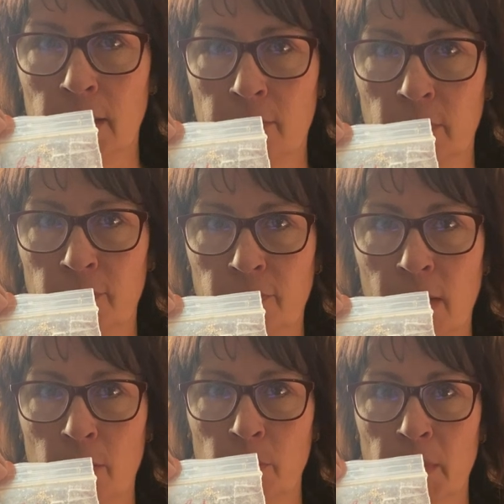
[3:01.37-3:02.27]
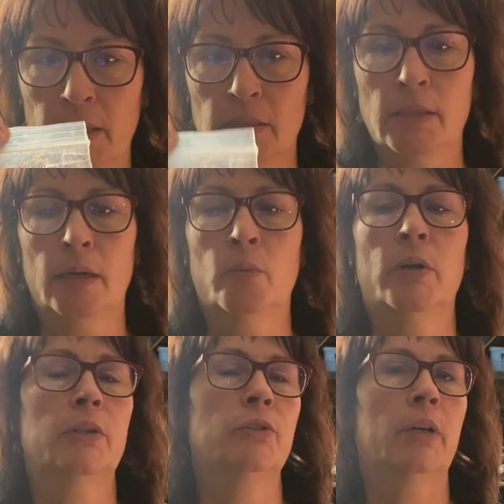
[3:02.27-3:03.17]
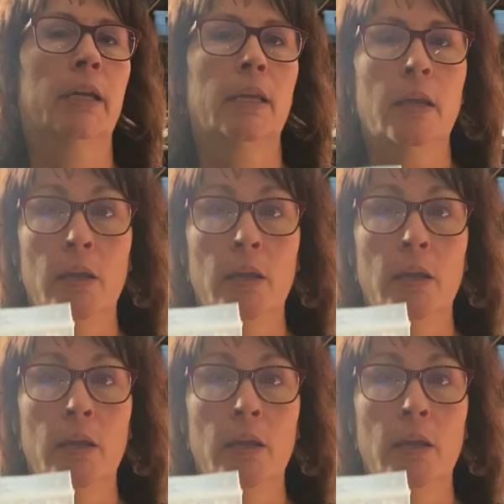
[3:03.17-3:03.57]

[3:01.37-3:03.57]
have in the flower beds that I want to try